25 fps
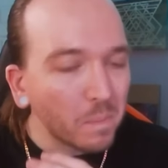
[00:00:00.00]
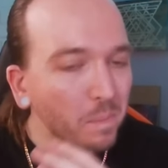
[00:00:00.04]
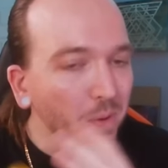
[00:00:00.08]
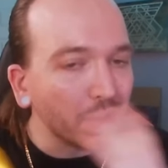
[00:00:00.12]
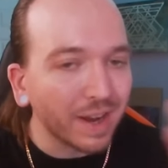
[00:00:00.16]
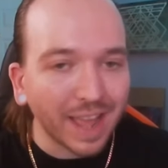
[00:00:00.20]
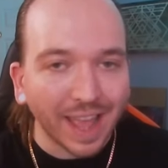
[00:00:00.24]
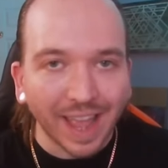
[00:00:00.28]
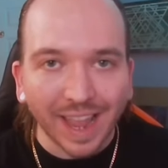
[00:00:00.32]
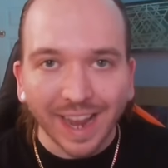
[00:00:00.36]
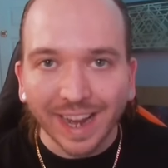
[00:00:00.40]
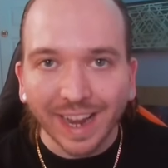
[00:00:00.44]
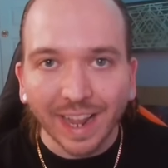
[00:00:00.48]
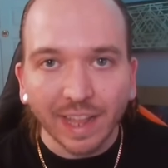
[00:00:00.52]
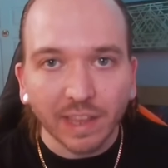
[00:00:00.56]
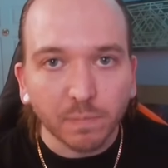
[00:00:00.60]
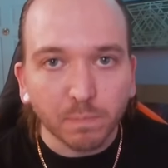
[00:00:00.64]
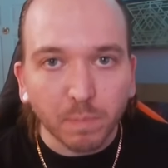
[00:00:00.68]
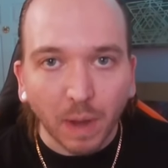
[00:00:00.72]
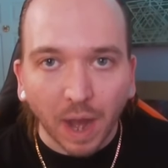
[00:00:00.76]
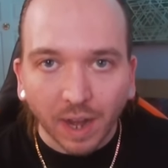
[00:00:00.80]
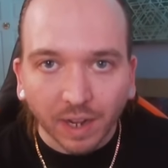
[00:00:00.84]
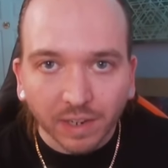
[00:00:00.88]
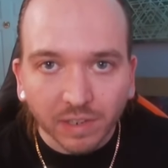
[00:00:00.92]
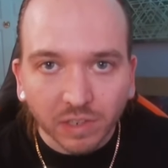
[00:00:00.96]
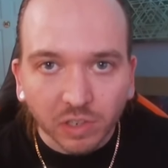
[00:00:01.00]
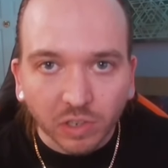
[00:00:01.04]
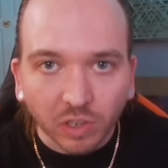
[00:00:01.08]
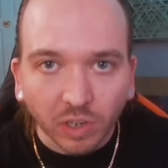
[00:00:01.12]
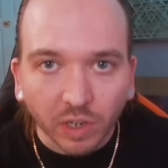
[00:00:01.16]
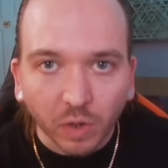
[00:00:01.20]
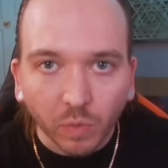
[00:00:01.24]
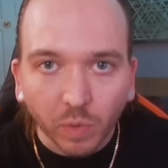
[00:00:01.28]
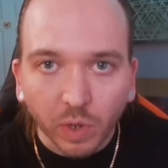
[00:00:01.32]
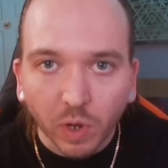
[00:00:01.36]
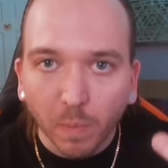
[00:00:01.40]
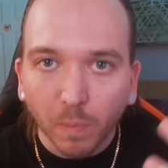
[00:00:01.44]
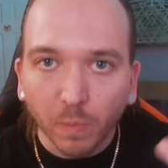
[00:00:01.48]
But hey, it's box
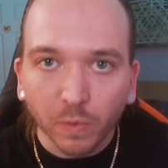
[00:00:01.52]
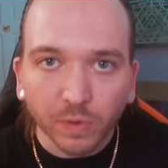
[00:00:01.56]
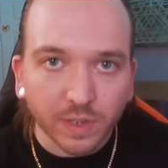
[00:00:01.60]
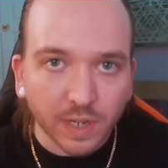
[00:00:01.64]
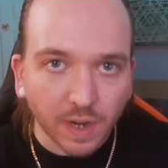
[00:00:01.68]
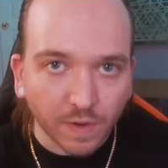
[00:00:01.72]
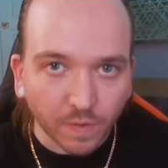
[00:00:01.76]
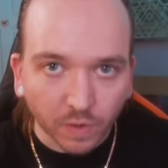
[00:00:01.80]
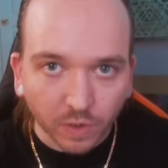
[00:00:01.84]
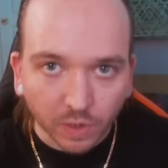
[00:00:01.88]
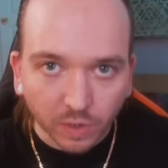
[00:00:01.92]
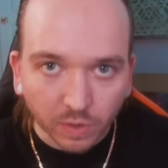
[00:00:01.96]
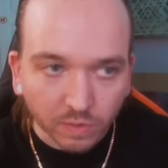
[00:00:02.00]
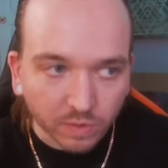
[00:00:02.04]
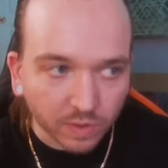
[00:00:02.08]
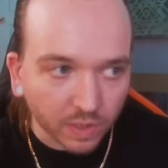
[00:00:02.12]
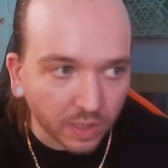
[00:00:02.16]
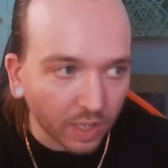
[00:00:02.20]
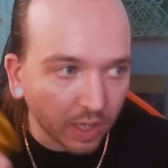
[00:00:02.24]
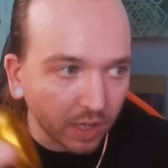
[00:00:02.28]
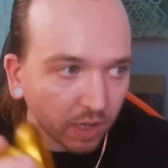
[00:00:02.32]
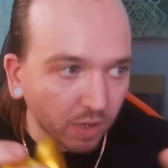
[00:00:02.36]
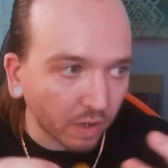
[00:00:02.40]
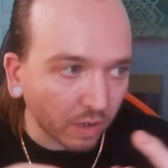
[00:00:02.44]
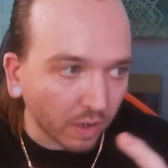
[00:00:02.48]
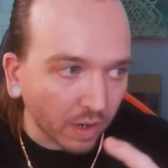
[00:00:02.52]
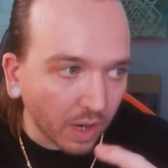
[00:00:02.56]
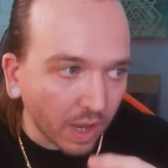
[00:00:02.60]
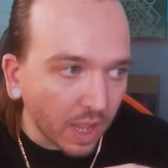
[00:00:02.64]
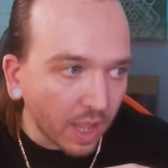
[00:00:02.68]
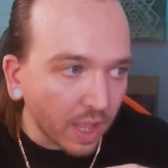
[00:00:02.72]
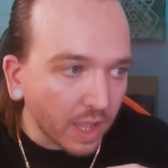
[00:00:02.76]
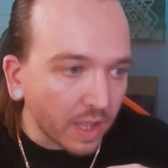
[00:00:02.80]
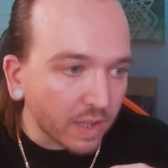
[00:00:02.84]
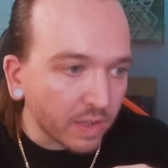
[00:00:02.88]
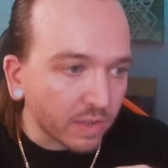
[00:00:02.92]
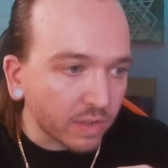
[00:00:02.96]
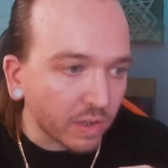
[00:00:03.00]
string. We almost never use it here.
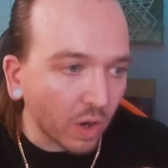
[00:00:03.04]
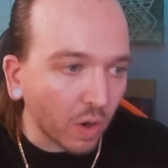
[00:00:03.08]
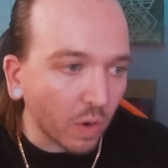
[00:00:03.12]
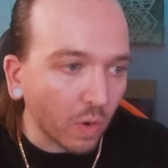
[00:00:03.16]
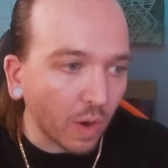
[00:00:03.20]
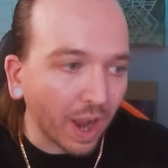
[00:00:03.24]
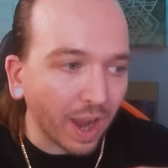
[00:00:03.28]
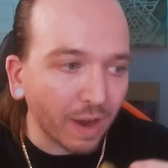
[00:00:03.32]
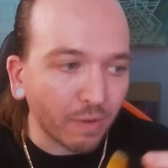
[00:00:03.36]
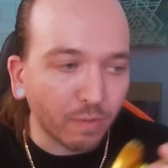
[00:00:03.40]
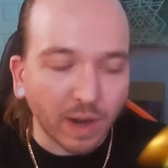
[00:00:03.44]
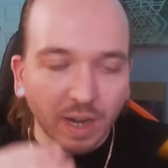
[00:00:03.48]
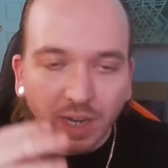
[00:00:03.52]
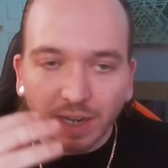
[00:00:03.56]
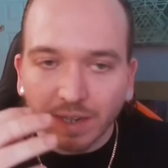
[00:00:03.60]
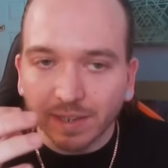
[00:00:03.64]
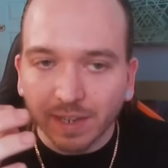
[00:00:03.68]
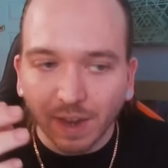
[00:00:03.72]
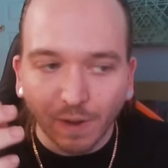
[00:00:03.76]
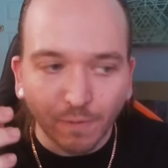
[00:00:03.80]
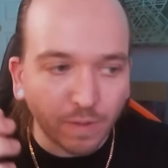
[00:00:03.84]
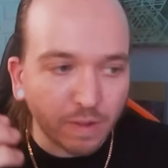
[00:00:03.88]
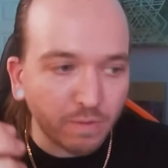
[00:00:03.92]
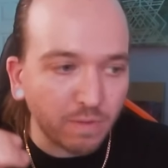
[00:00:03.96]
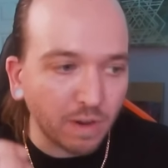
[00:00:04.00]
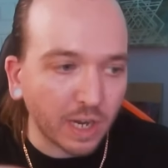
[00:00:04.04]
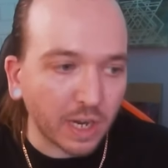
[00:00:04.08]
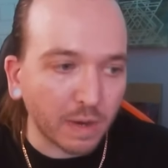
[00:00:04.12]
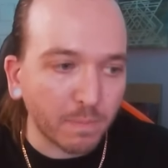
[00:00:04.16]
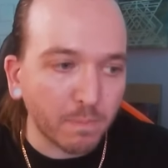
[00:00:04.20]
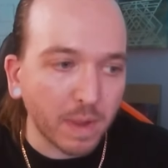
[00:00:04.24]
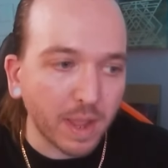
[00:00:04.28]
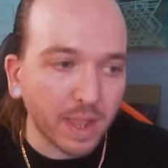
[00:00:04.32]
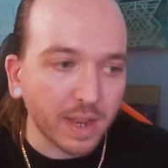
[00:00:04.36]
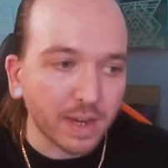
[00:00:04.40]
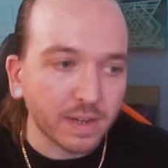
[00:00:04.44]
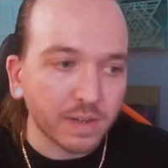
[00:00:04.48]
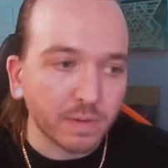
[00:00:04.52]
So I definitely
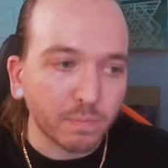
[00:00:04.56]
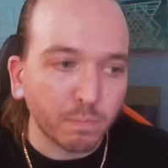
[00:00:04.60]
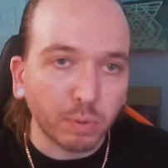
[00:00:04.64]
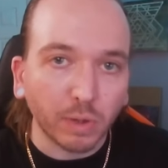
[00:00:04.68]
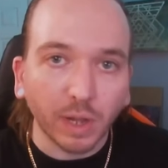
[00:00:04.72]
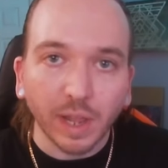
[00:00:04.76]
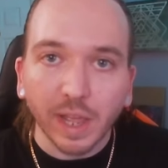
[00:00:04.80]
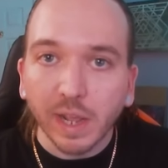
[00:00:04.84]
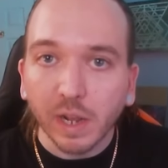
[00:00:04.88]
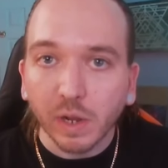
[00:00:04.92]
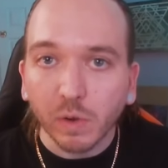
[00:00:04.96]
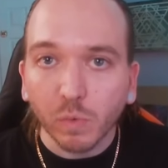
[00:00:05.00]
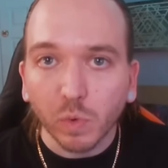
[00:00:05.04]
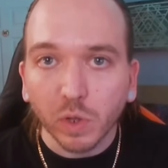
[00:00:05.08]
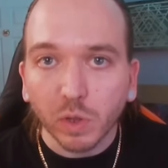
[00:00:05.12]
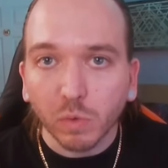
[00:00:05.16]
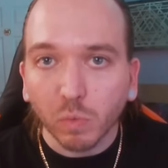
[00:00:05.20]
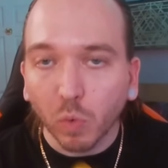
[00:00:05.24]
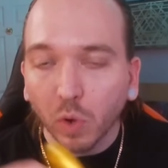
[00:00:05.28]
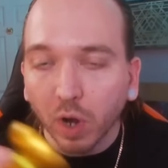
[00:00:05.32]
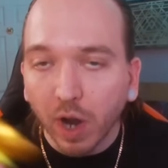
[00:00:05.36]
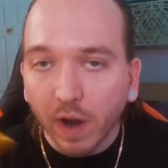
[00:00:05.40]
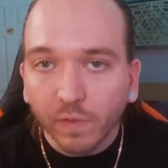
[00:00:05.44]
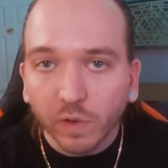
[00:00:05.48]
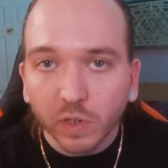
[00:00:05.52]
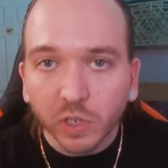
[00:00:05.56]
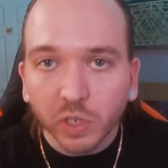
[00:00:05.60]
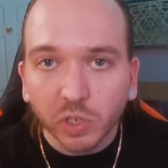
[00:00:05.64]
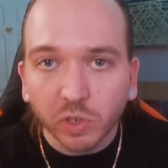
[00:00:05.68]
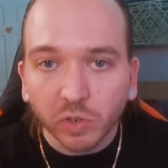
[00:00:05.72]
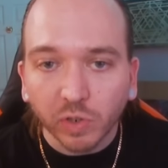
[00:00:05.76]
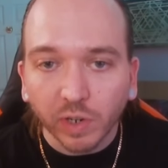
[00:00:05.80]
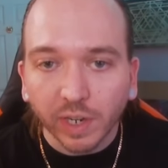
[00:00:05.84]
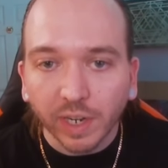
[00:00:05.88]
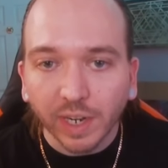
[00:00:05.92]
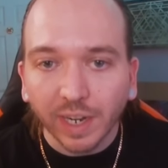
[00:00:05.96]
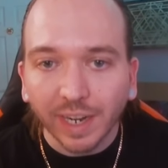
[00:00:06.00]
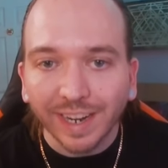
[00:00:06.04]
recommend playing with whatever
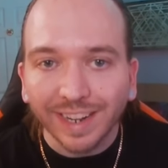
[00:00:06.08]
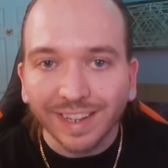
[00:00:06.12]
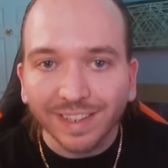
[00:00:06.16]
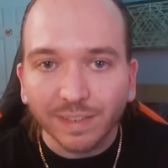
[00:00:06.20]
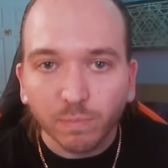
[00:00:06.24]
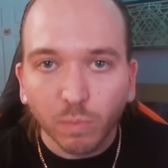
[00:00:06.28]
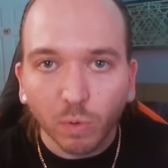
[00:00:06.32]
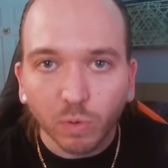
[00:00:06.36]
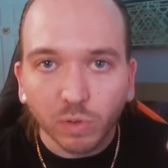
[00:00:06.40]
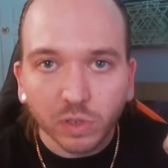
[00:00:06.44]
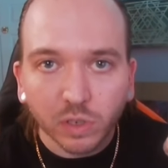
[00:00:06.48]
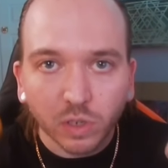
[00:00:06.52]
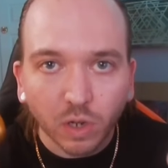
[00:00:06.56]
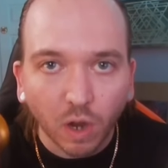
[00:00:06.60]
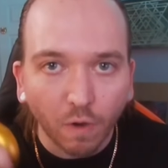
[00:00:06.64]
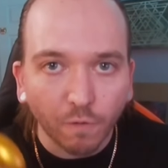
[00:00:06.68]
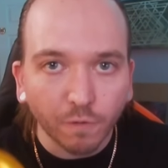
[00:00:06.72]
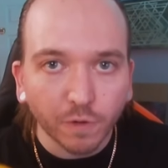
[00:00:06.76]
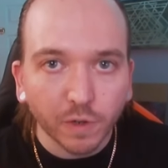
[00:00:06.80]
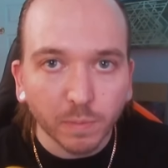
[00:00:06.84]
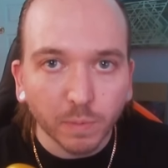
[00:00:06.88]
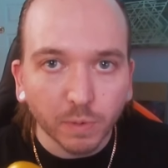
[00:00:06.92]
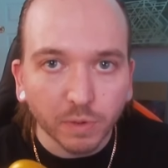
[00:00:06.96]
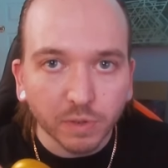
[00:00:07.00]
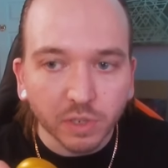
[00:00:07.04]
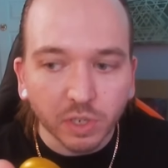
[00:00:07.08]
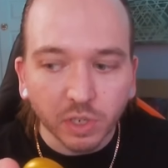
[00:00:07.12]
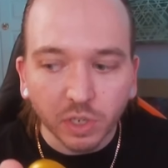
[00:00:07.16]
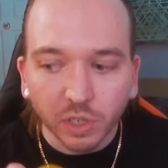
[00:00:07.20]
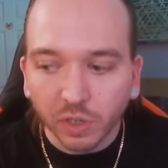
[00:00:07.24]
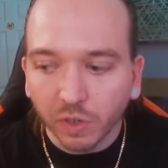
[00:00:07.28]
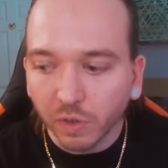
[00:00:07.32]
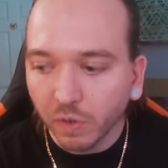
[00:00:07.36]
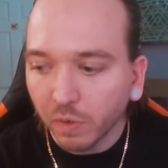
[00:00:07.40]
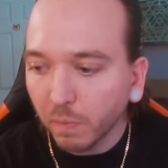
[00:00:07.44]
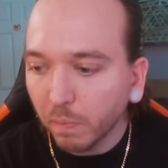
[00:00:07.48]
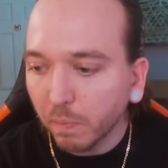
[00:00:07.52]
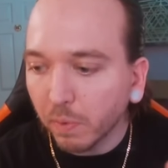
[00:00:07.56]
string is most comfortable to
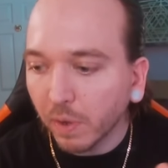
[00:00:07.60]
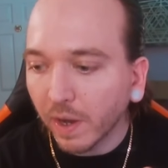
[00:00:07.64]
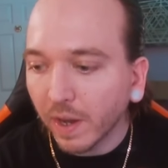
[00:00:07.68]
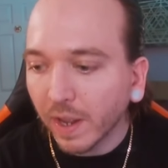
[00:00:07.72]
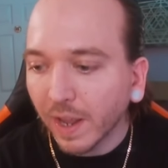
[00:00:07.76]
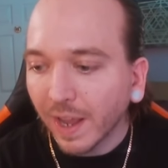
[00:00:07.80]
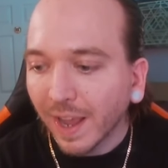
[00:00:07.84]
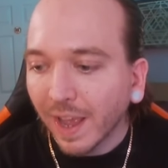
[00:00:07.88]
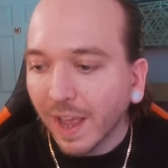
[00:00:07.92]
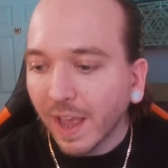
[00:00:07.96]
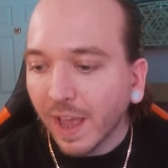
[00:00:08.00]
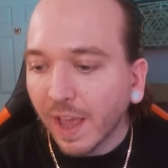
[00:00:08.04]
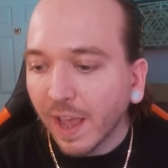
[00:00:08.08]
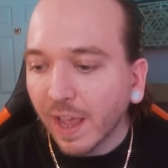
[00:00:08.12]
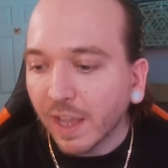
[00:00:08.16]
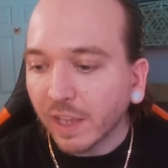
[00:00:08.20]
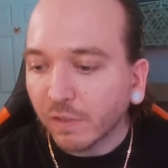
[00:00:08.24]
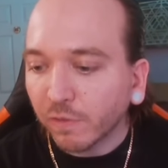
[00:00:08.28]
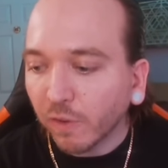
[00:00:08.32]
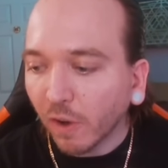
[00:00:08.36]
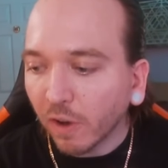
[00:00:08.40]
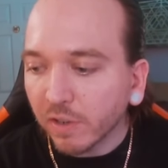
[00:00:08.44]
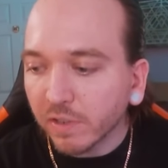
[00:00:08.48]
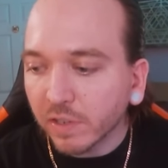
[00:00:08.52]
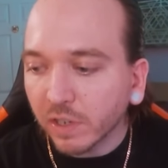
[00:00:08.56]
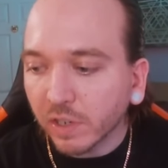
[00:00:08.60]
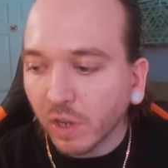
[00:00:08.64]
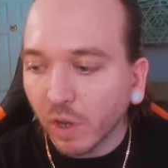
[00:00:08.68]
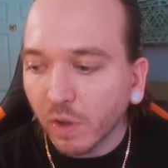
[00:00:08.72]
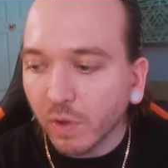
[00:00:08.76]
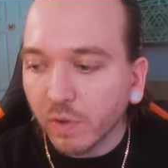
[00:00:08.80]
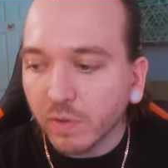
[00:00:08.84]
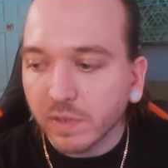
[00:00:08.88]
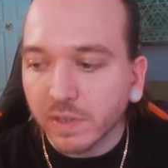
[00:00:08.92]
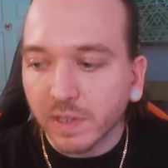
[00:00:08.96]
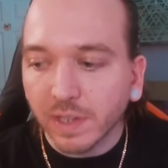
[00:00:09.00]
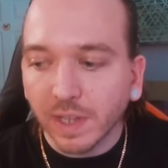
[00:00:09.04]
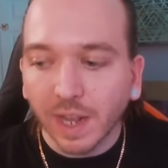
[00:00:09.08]
you. But as far as it
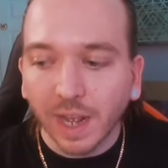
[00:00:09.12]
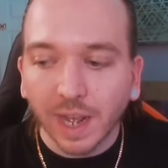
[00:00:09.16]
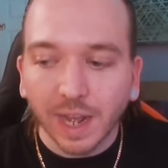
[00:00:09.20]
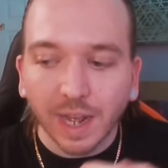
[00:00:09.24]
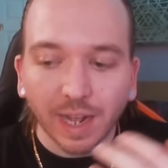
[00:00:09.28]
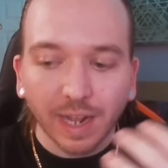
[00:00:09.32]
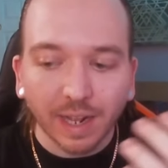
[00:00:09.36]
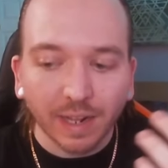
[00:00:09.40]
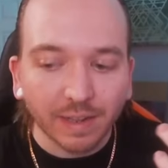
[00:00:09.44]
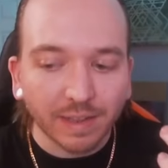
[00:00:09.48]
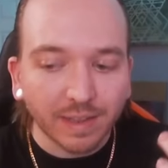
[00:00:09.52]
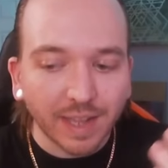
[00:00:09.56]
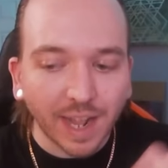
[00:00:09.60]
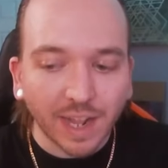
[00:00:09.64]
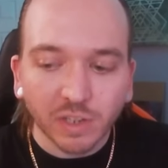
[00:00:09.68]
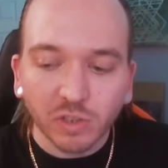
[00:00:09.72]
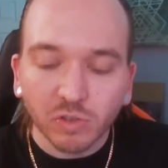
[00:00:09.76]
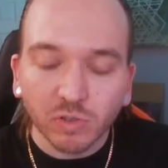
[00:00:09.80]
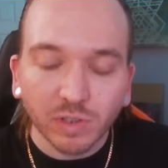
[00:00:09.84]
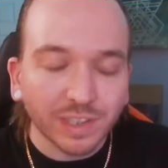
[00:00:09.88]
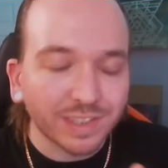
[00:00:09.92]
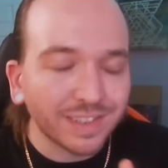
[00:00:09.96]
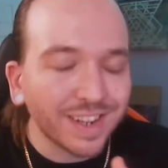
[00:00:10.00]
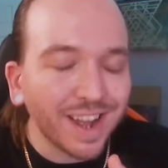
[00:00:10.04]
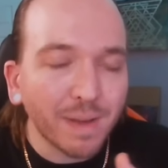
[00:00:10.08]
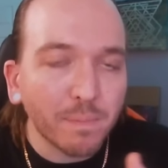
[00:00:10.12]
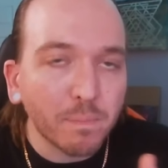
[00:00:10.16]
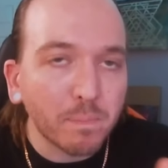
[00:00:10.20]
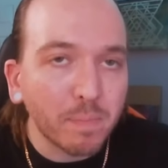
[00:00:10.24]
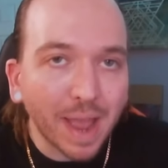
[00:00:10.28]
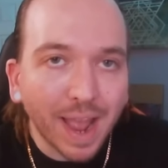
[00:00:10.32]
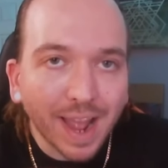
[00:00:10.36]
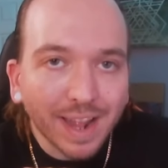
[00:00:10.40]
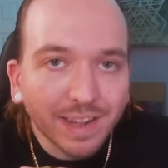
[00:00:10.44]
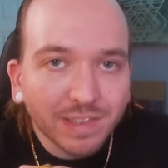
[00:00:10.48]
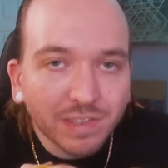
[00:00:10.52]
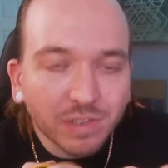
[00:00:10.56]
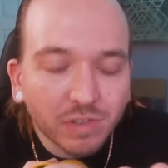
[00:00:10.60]
goes, that string's not
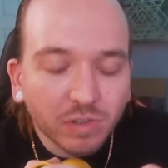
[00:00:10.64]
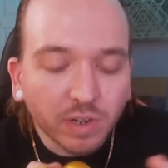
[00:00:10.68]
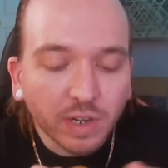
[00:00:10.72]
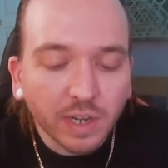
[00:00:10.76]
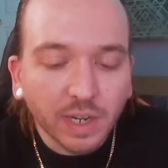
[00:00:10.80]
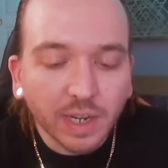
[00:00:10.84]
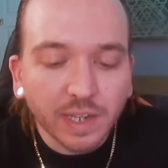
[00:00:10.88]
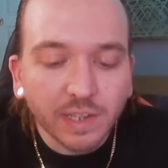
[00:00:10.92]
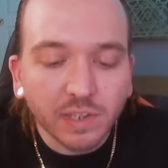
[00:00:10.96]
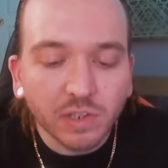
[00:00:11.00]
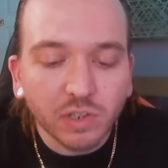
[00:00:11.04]
bad string.